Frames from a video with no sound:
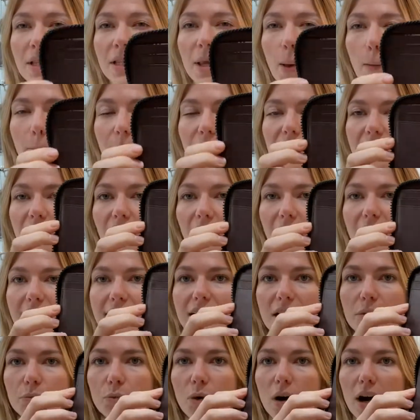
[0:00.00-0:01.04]
up nice
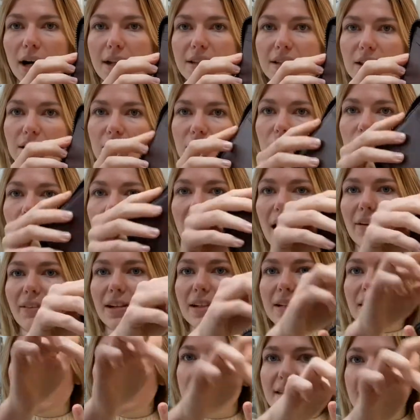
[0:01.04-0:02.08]
and wide so you're not having
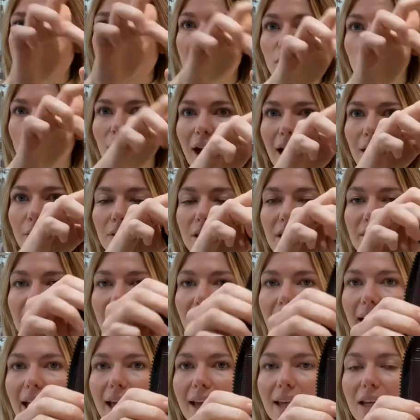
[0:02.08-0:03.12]
to dig around in
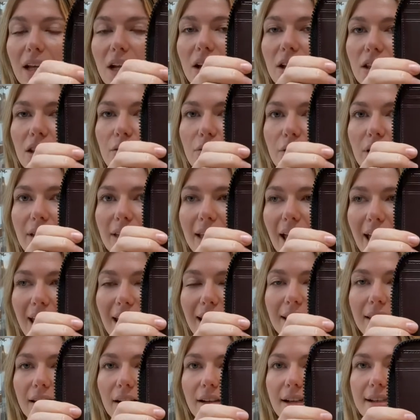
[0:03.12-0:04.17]
there you can get
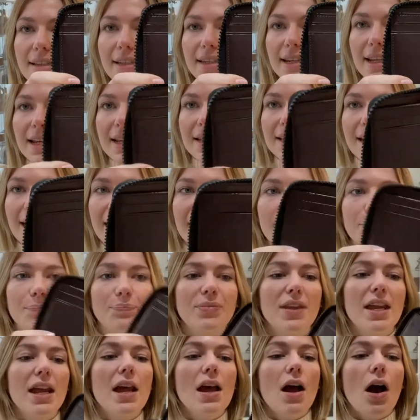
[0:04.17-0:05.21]
in nice and easy.
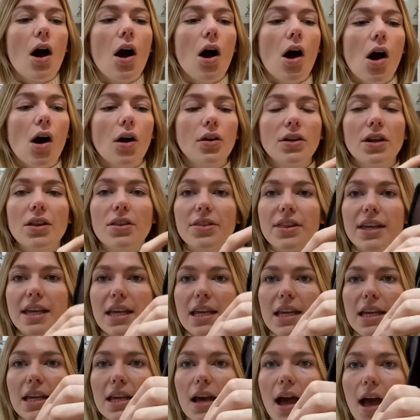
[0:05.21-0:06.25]
On the
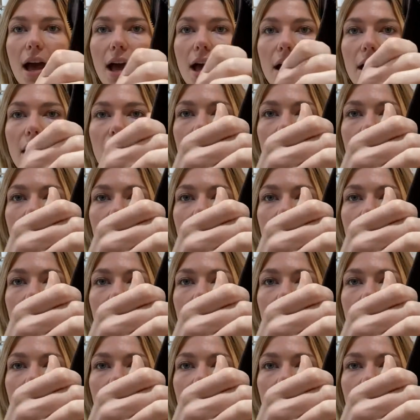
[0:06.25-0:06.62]
uh,